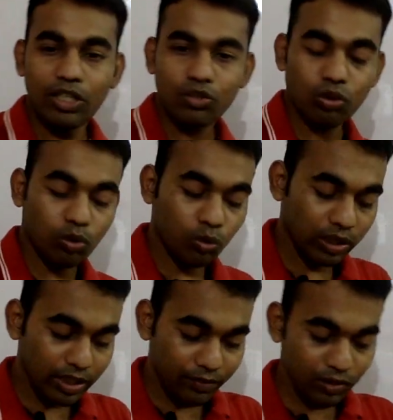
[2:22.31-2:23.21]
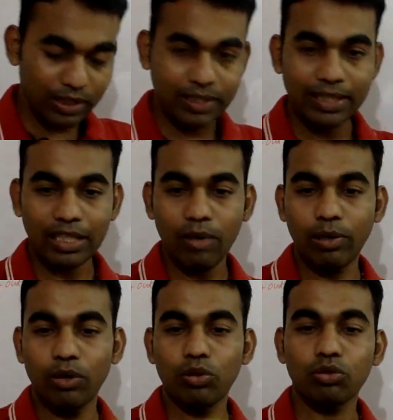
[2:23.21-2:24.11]
So if you think
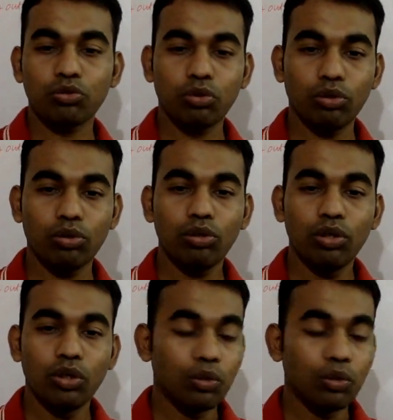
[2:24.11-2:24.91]
about, so